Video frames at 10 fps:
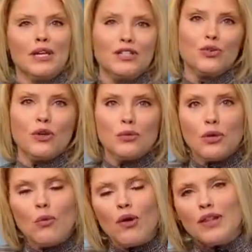but it's going to
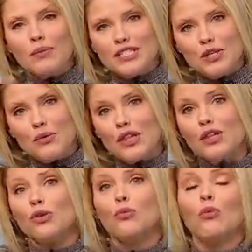be one that we deal with a
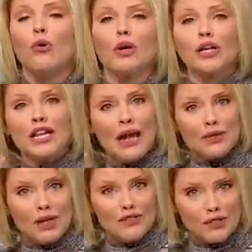little more
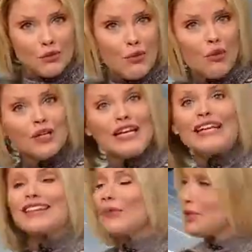cloud cover in the
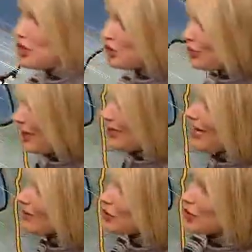morning than we do in
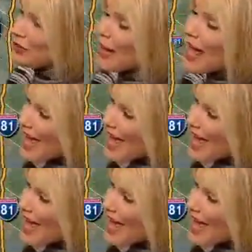the afternoon.